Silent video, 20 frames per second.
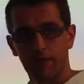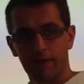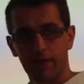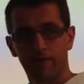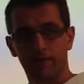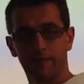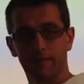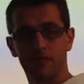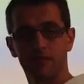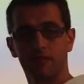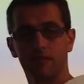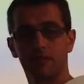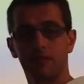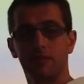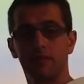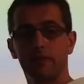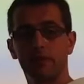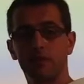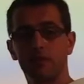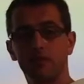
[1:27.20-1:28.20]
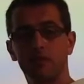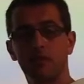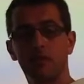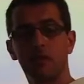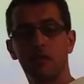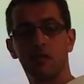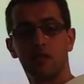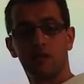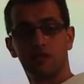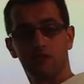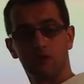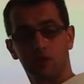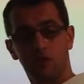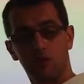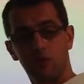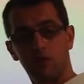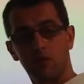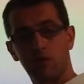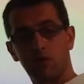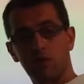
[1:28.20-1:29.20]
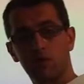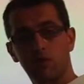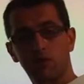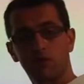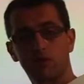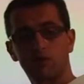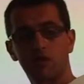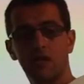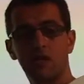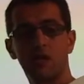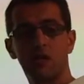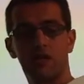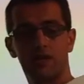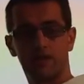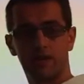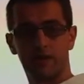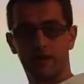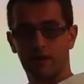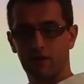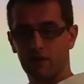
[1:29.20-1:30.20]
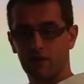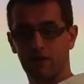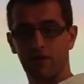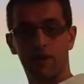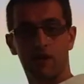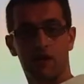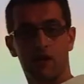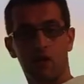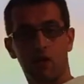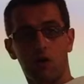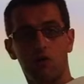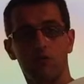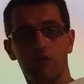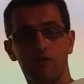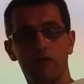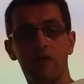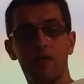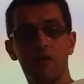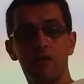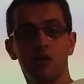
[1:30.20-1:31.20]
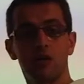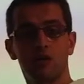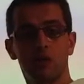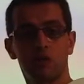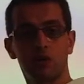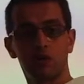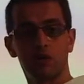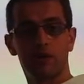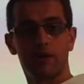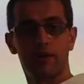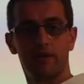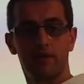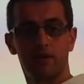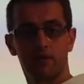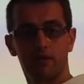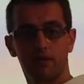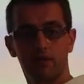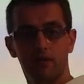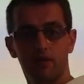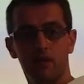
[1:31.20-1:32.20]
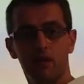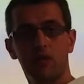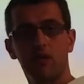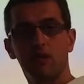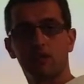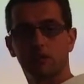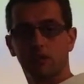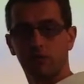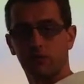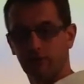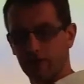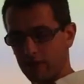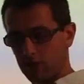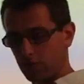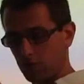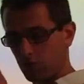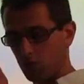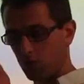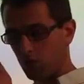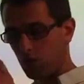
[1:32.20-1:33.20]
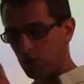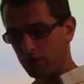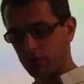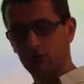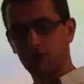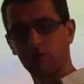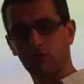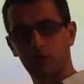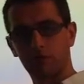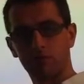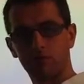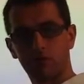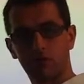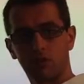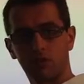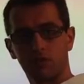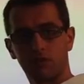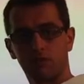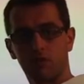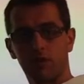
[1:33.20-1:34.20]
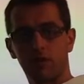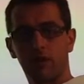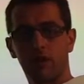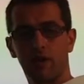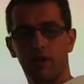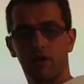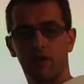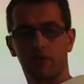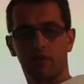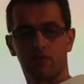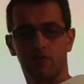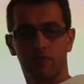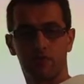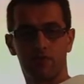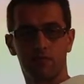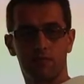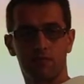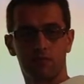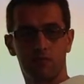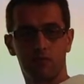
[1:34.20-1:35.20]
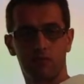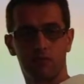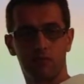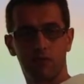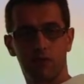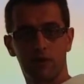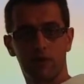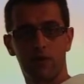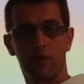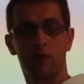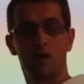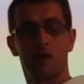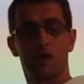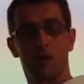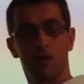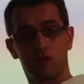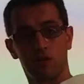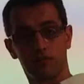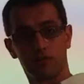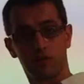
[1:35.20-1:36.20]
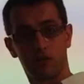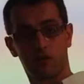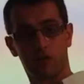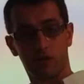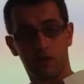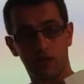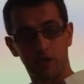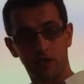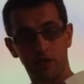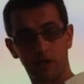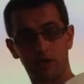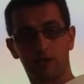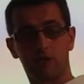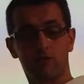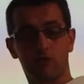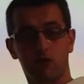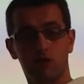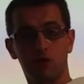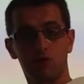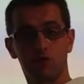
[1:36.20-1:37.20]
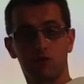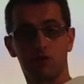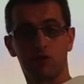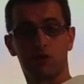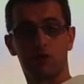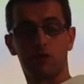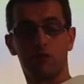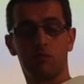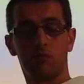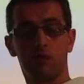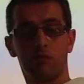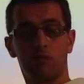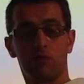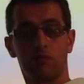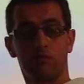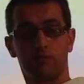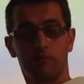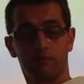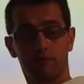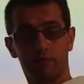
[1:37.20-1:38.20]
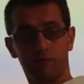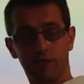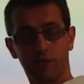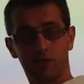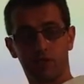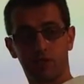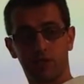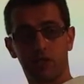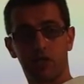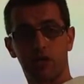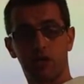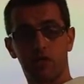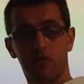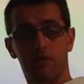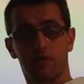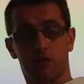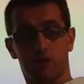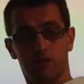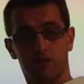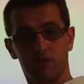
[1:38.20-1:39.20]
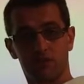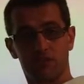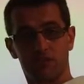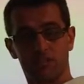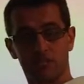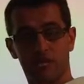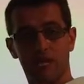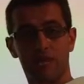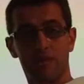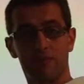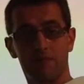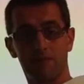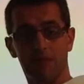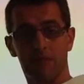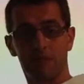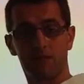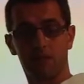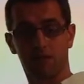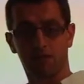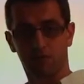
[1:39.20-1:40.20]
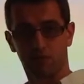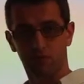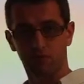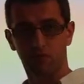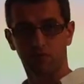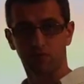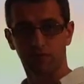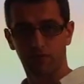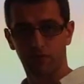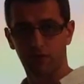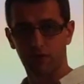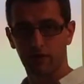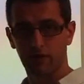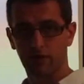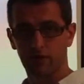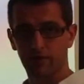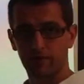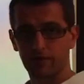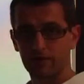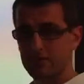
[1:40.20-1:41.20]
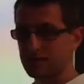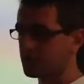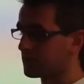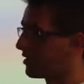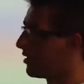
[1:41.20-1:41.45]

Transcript: that basically means if you're homologous, they are of equal length. So you've had one chromosome of one length from your mother, and you've got another chromosome matching up of the same length from your father. That's a